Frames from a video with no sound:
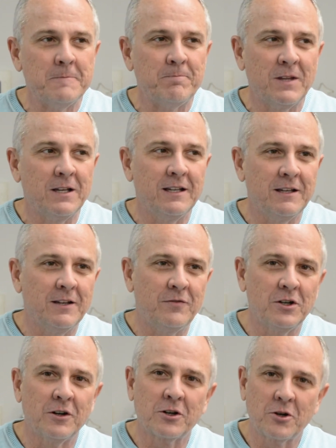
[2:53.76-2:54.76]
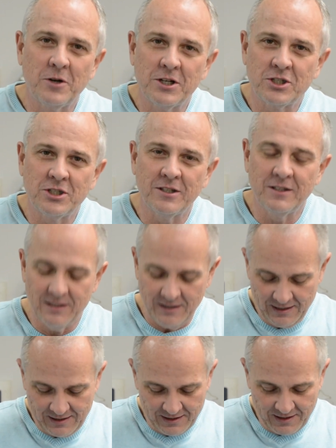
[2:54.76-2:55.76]
if you're a Christian,
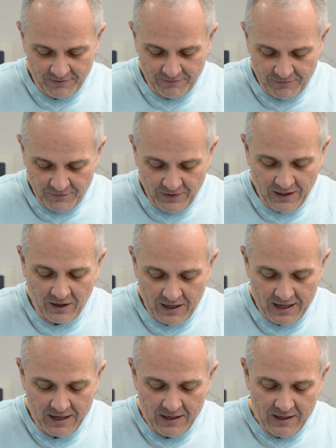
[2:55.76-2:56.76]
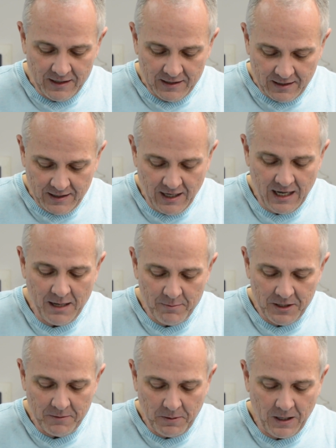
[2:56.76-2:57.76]
this is a very
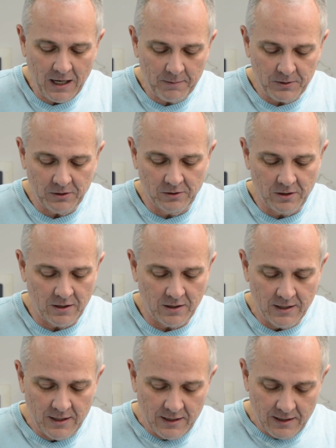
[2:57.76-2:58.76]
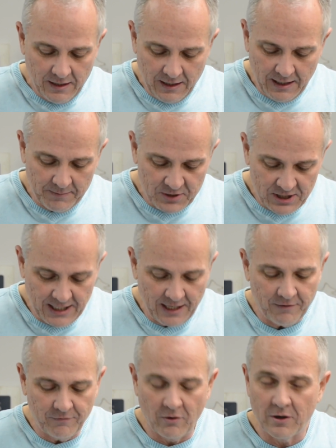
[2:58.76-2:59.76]
common, popular um, set
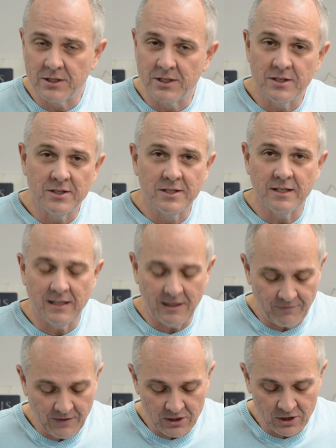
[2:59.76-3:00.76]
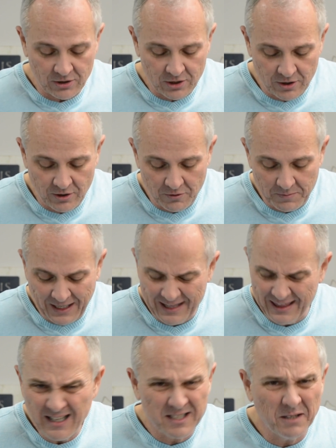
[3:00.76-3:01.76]
of verses in Ephesians 2, but I
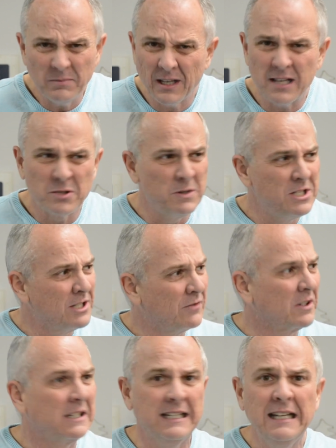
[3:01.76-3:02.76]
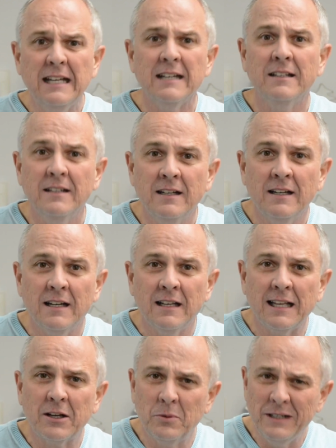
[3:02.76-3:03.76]
sometimes we just forget it.
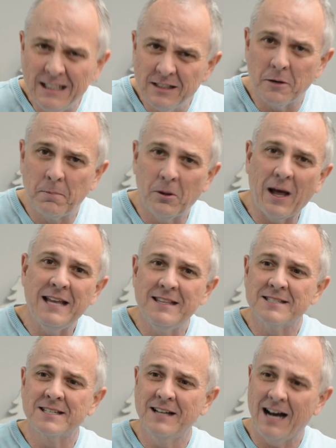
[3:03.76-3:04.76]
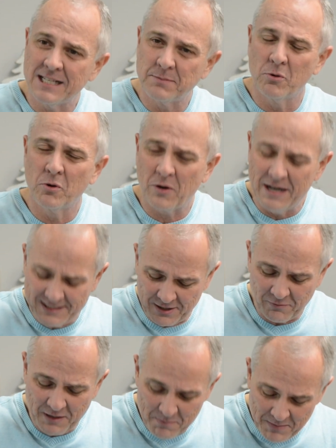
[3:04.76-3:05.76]
Like we need to apply this gospel grace
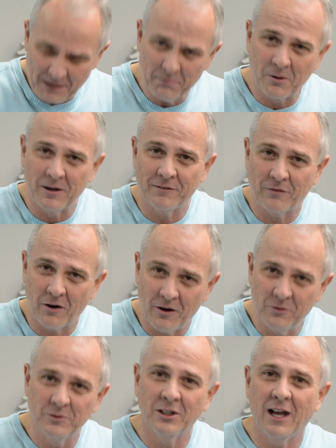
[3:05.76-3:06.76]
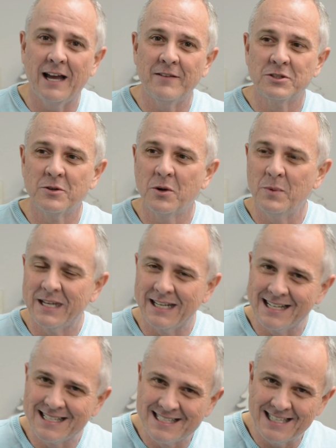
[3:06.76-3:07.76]
and remember it for our own lives so that we can
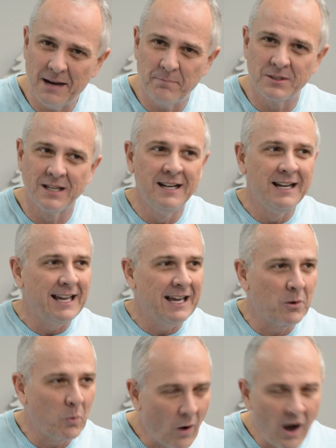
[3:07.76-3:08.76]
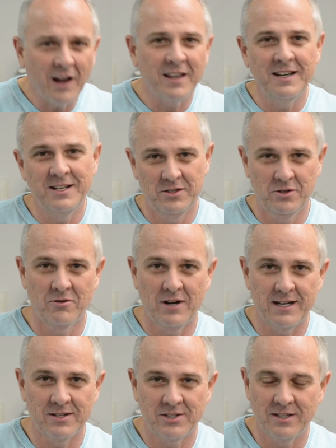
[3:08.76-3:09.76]
accept and walk in his
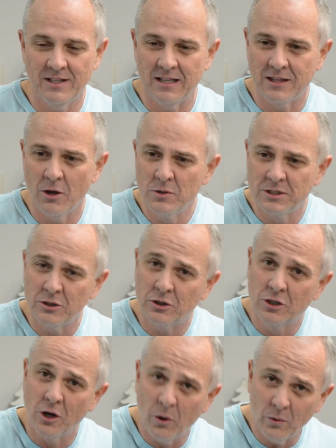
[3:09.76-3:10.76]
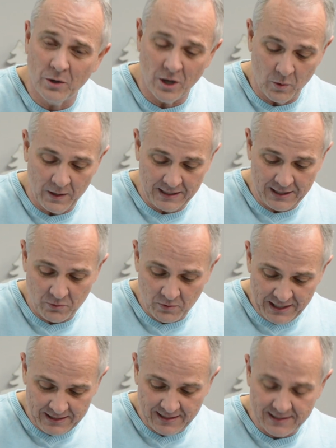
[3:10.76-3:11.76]
grace. And that those that don't know it can
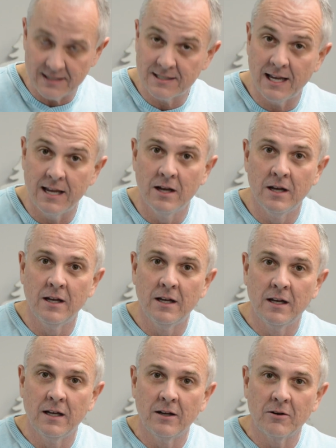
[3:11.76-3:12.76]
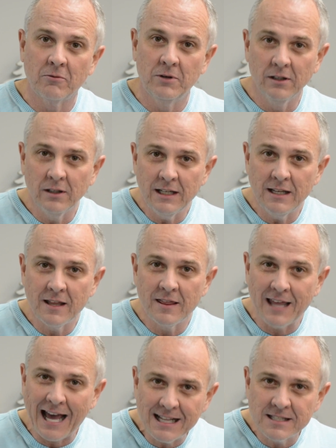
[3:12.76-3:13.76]
read this and say, Really?
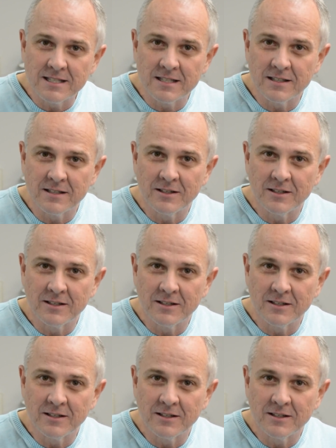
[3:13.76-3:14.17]
That's